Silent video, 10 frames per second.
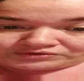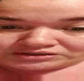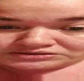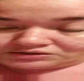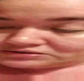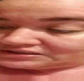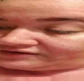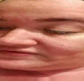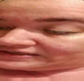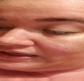So instead
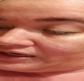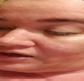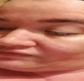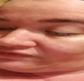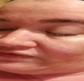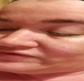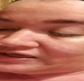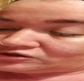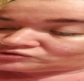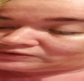of sitting here for
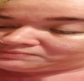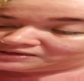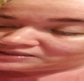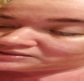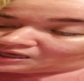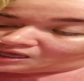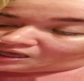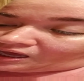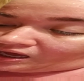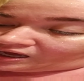15 or 20 minutes,
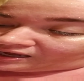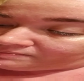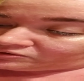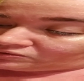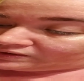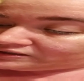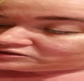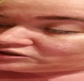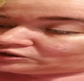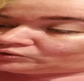I'm going
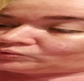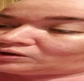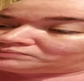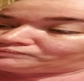to